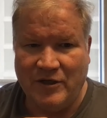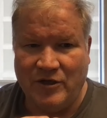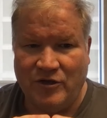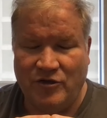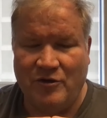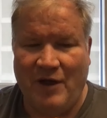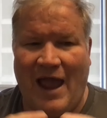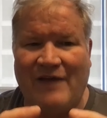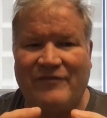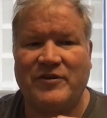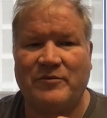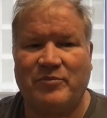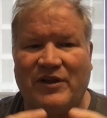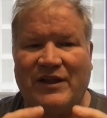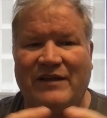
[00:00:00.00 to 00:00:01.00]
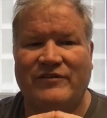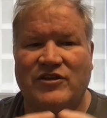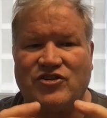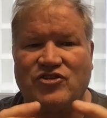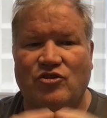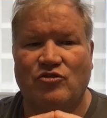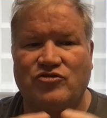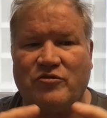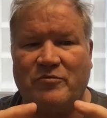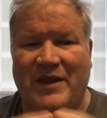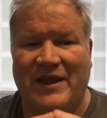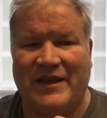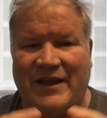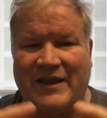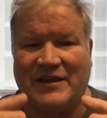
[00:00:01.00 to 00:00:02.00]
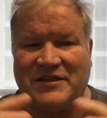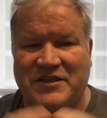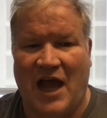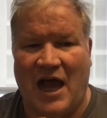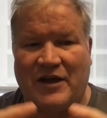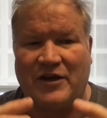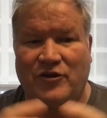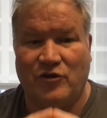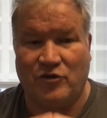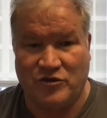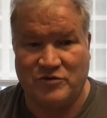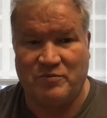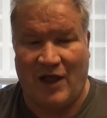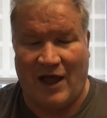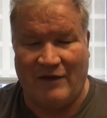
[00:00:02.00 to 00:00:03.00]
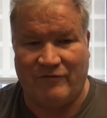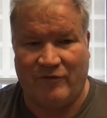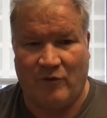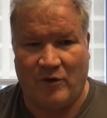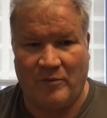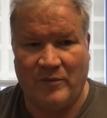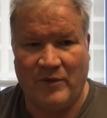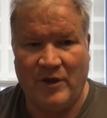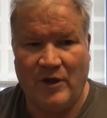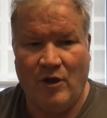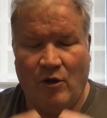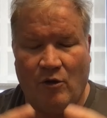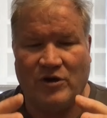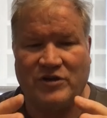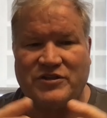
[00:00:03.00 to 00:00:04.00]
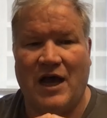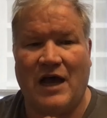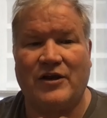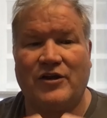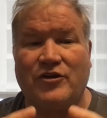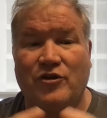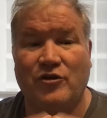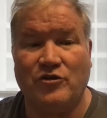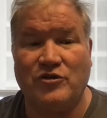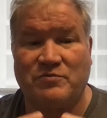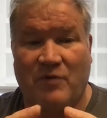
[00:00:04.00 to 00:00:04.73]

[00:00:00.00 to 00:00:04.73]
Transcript: you have to believe that social media is not a news platform or is not a news